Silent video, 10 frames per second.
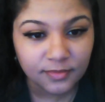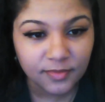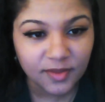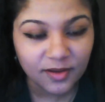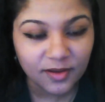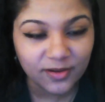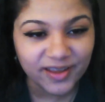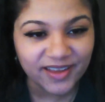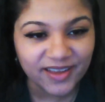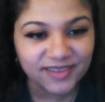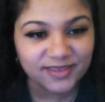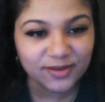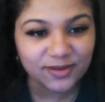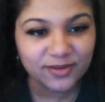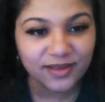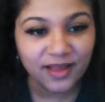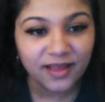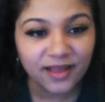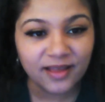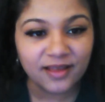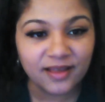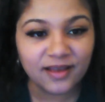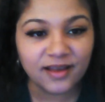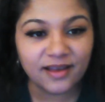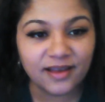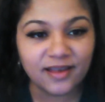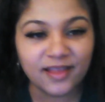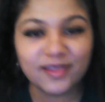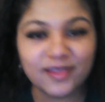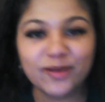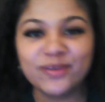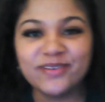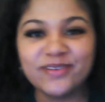Okay, so hello,